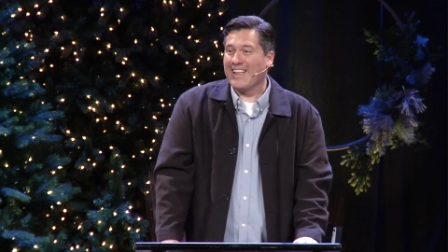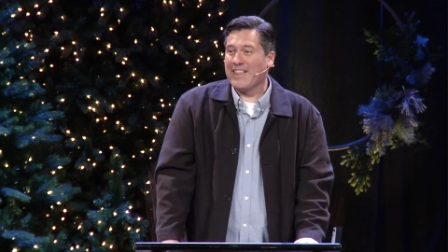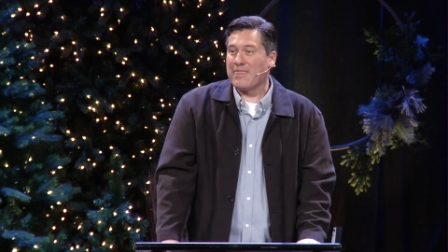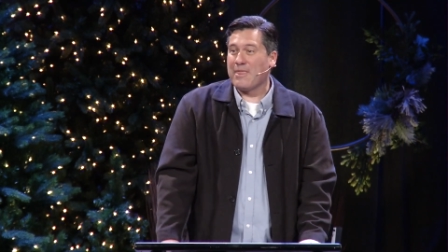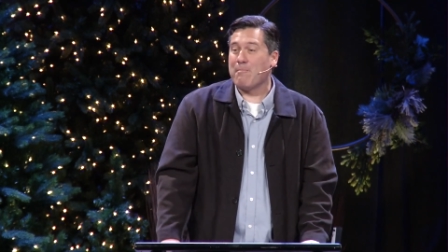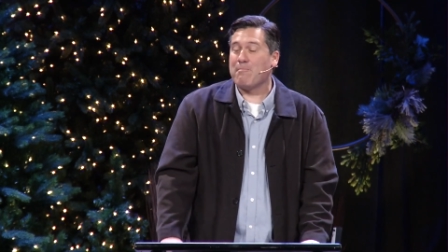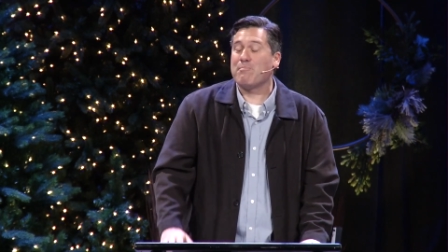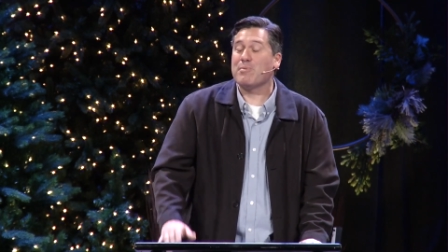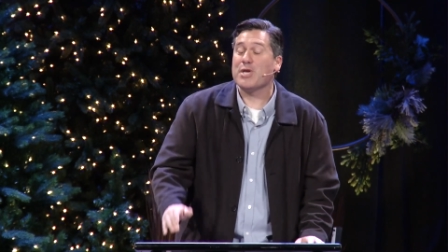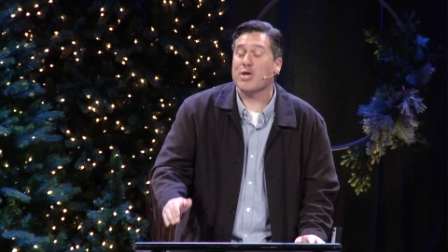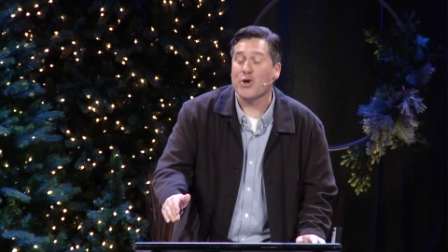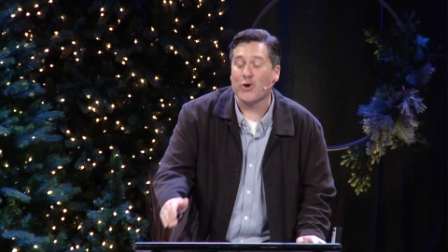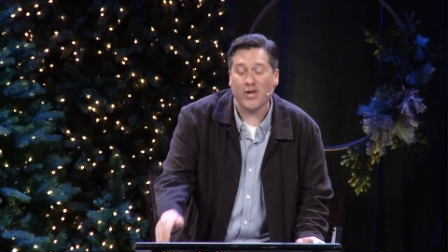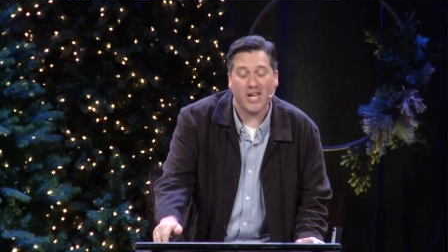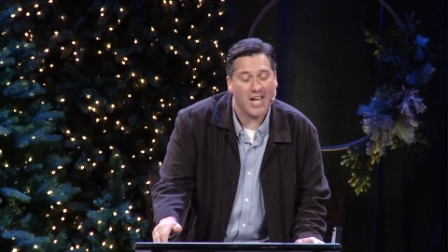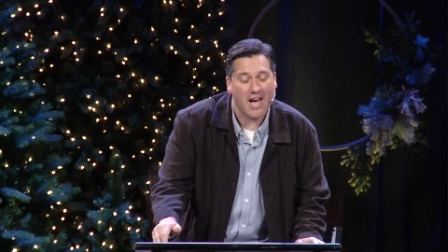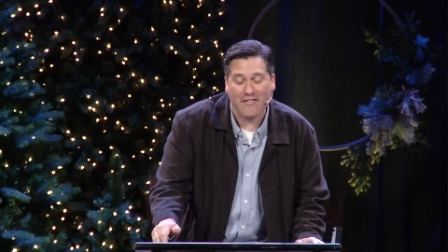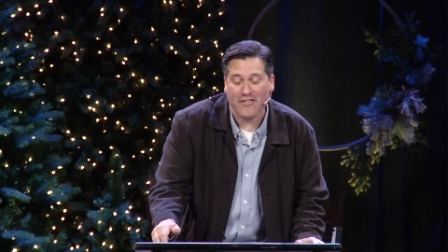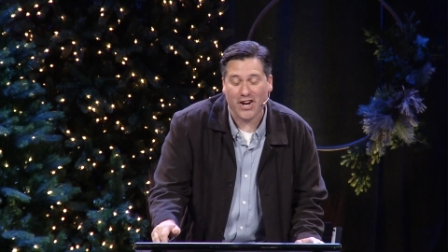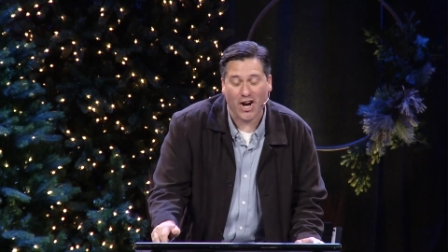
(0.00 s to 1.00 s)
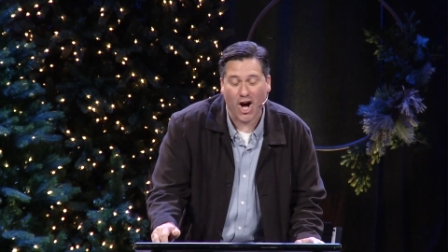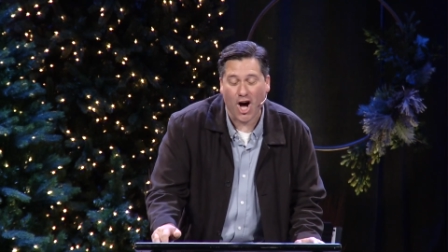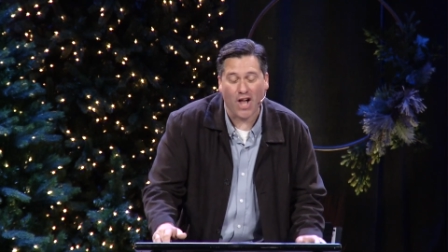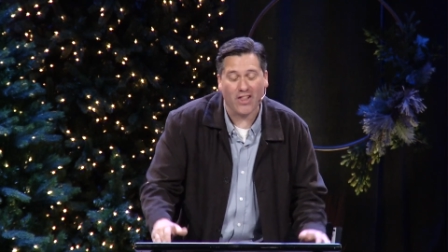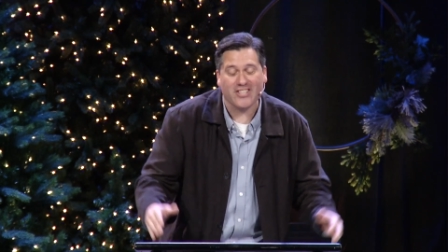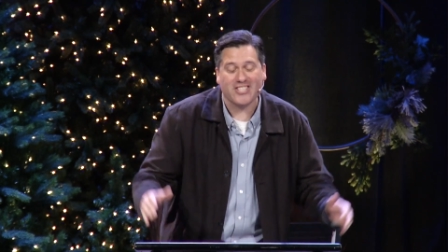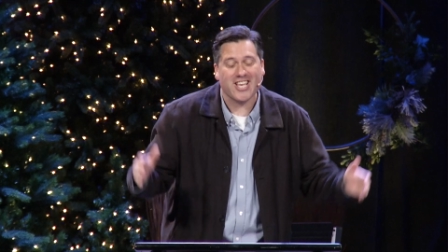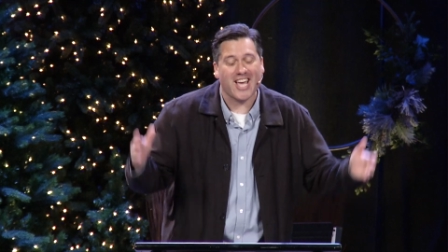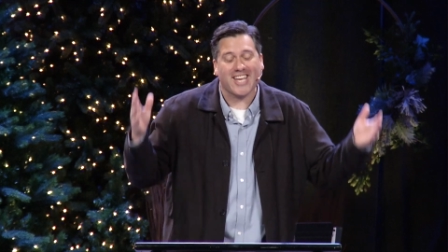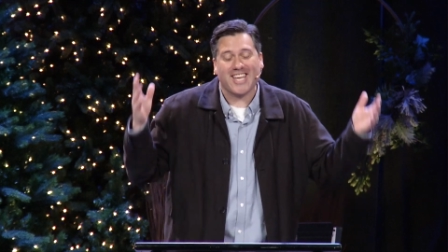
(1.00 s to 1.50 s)
the beauty of it
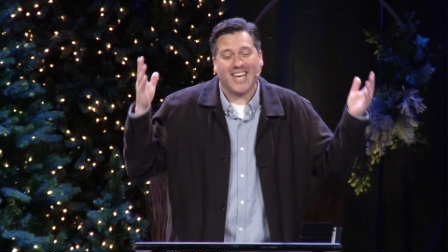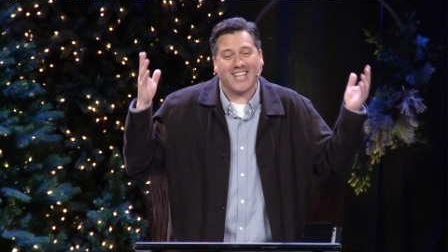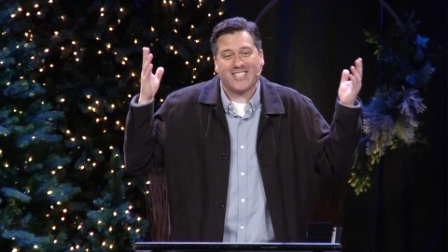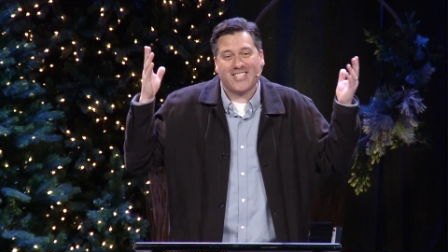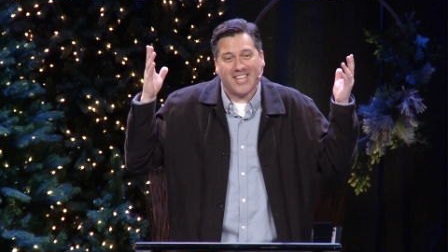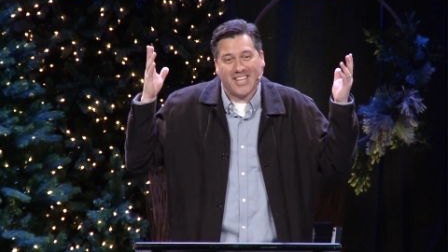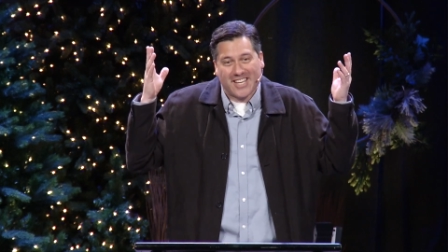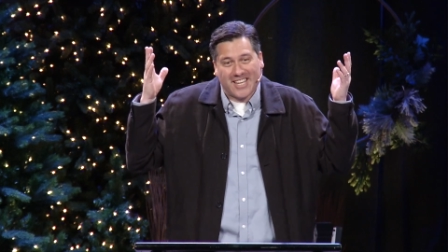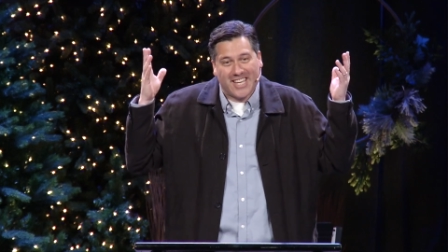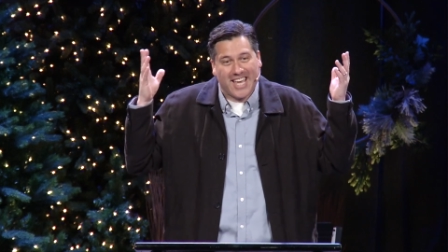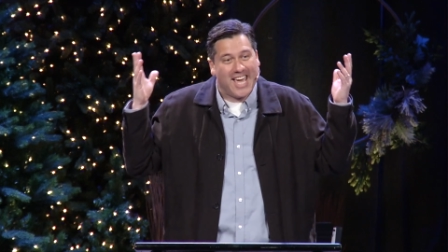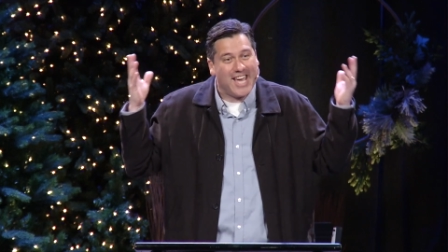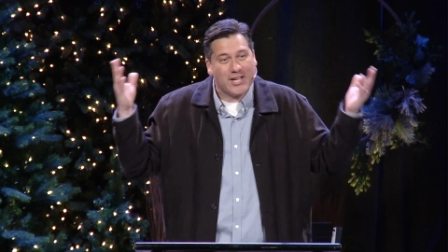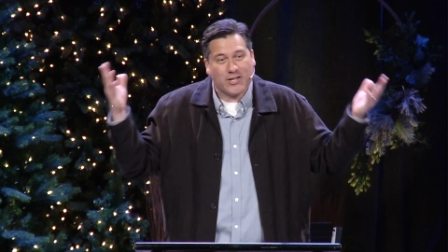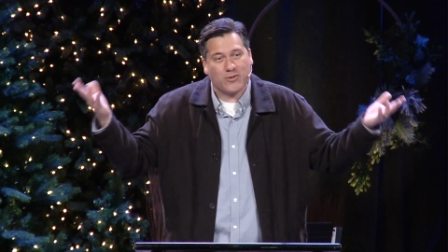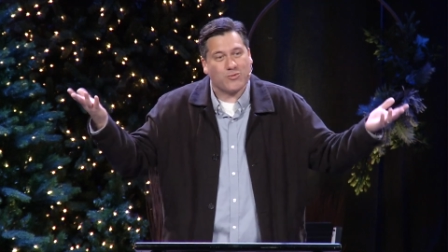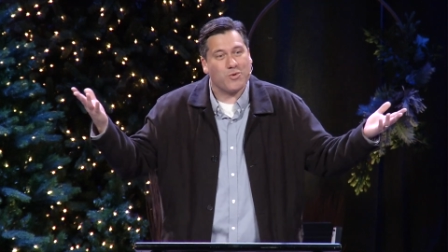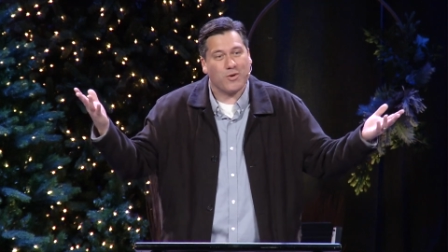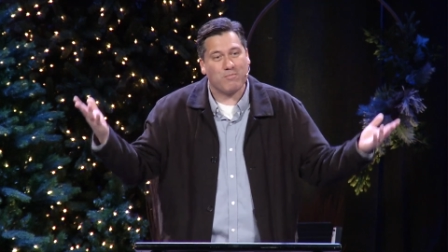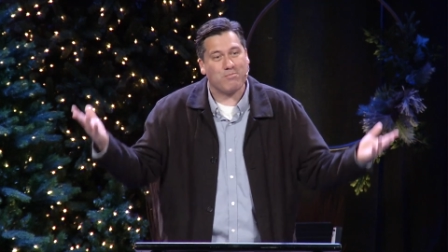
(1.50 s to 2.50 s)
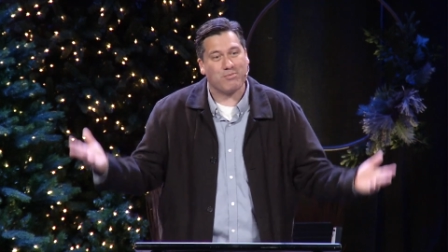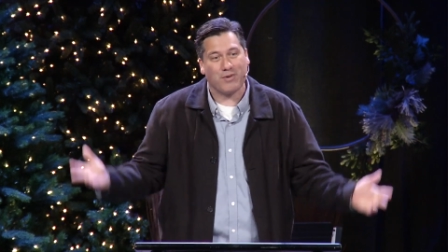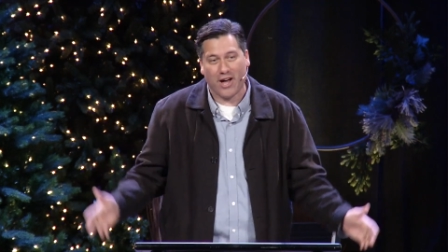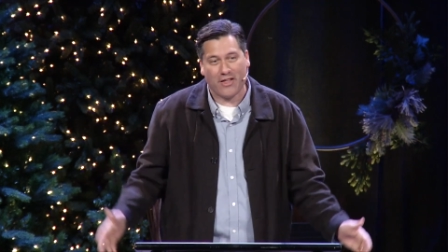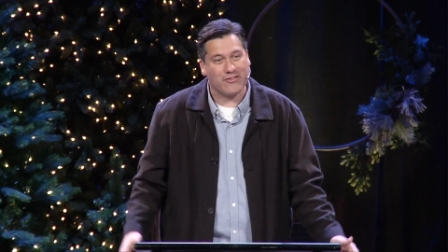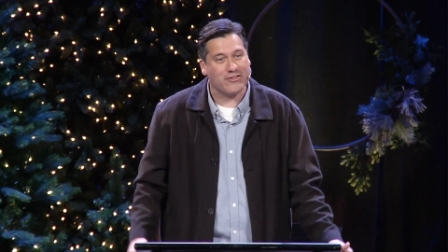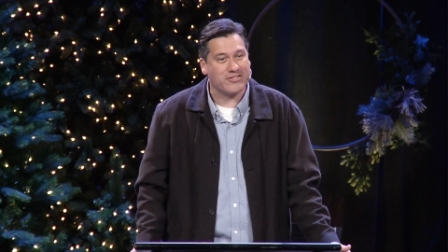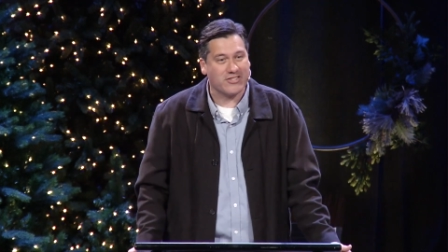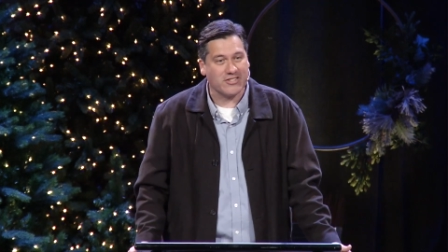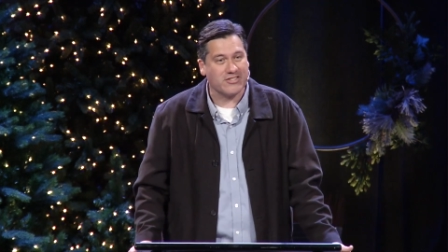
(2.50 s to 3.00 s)
all is I get to engage with
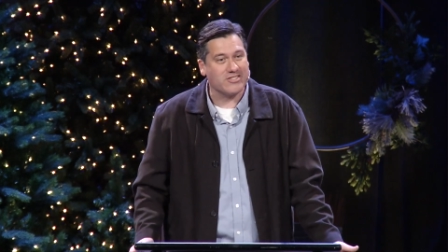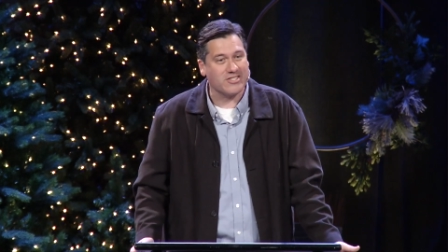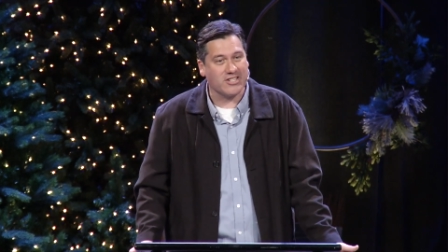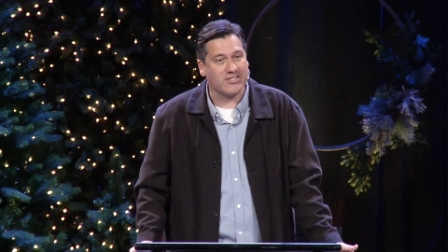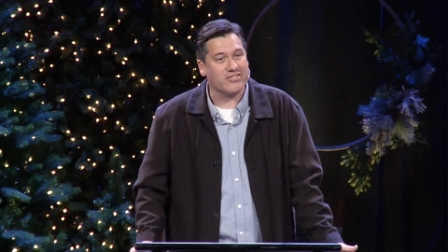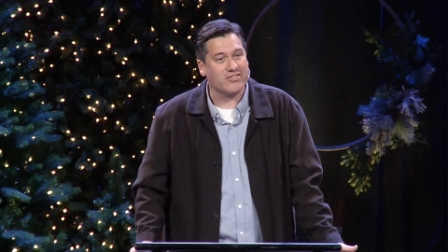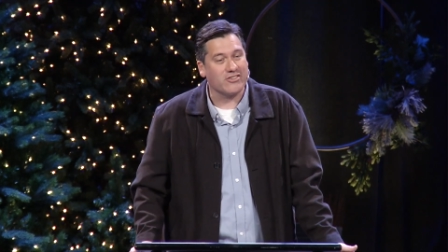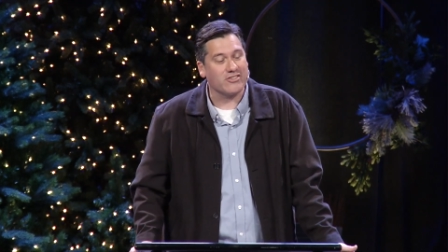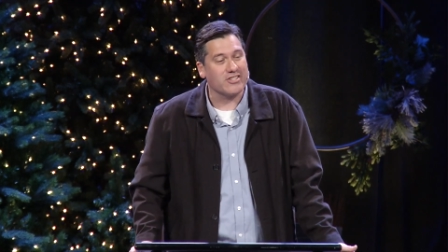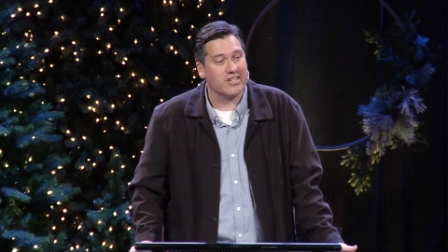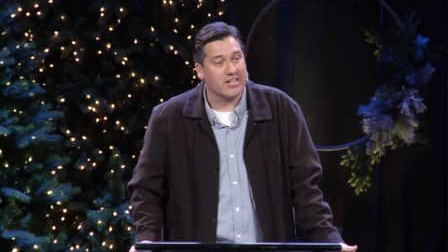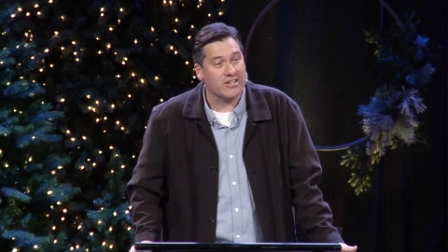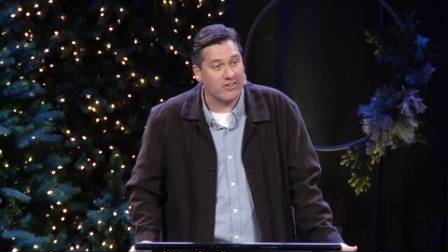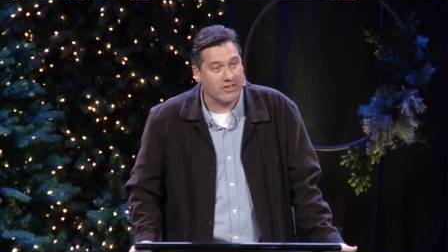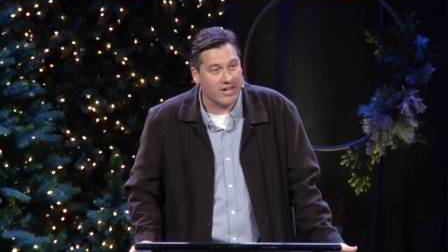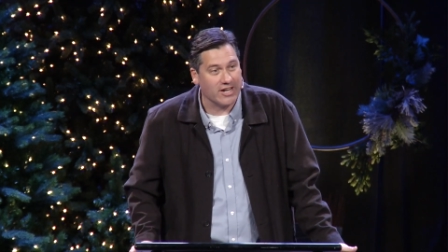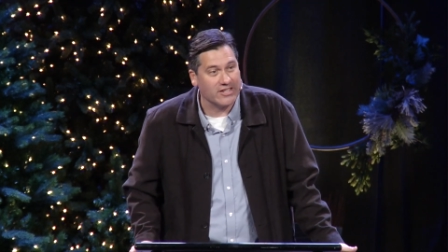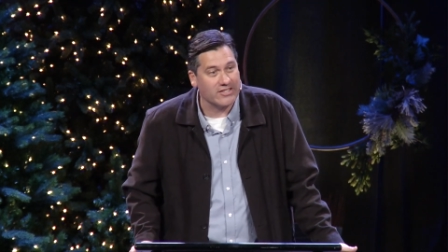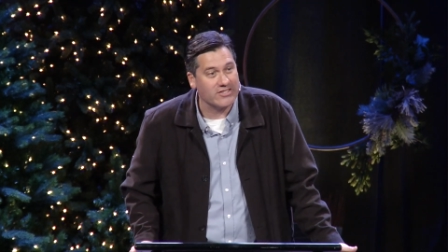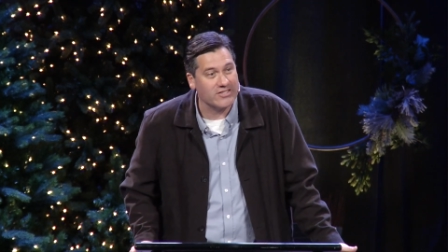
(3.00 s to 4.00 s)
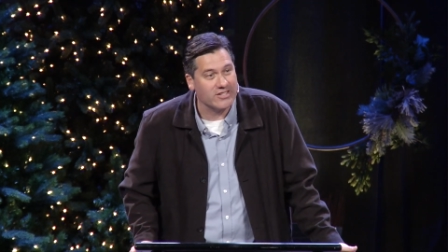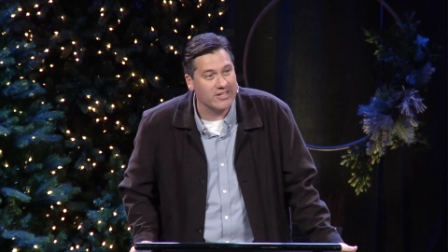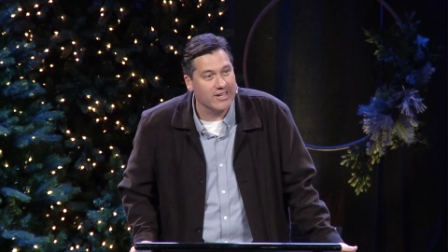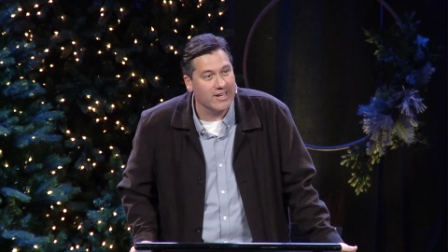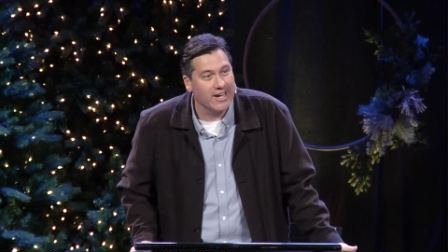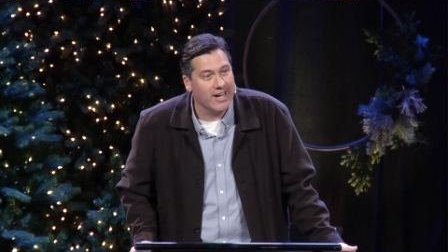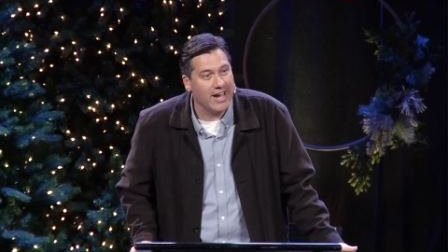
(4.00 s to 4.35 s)
brothers and sisters in Christ.